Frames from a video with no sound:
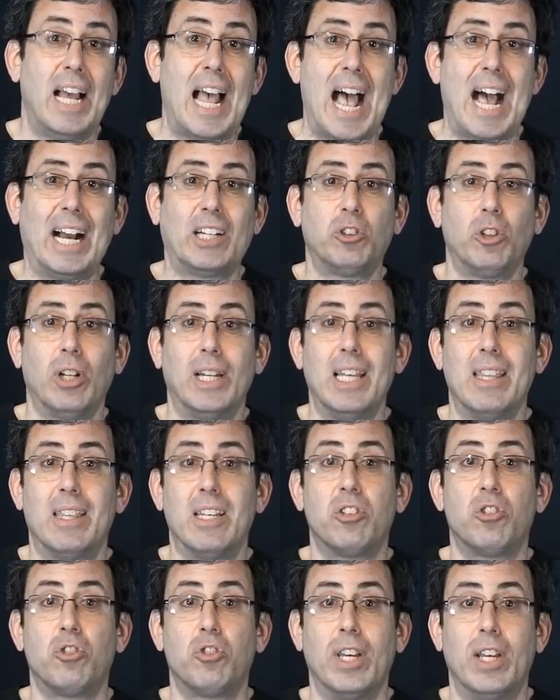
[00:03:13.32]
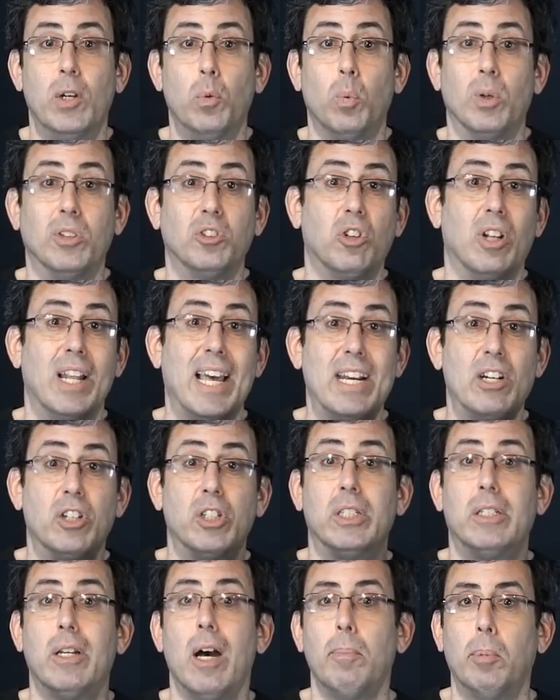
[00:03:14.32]
Actually, this sin was
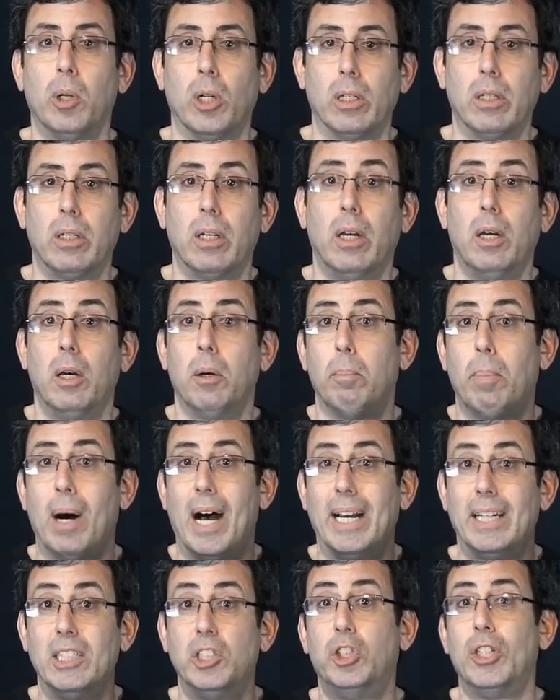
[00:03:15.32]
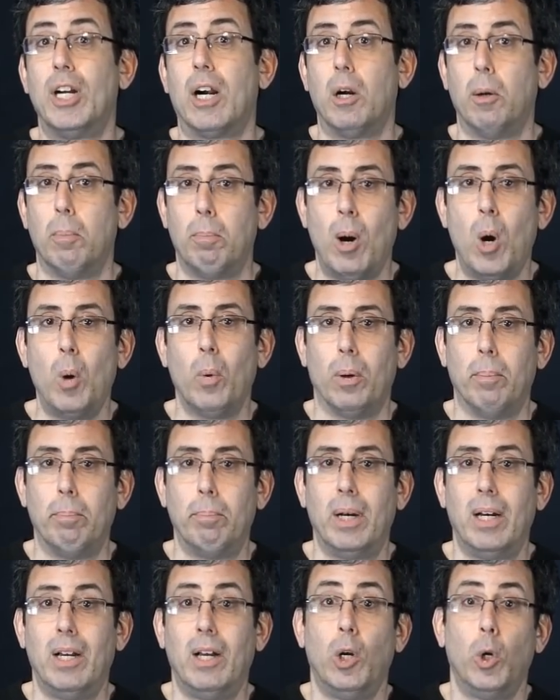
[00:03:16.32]
later doubled by
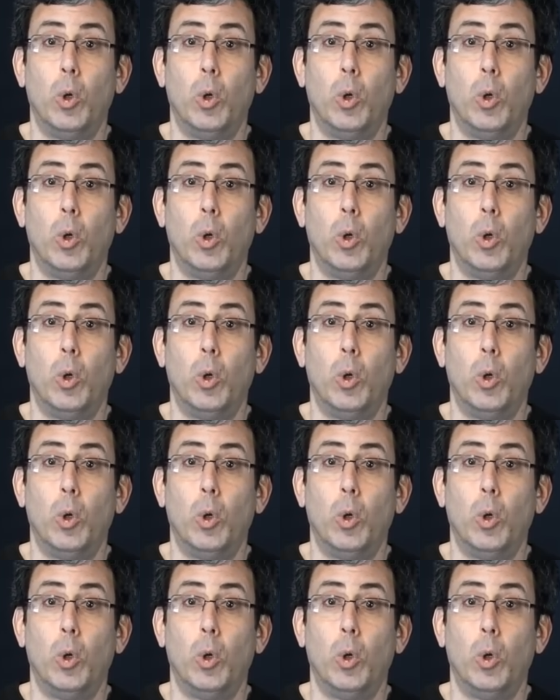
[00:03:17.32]
Jeroboam,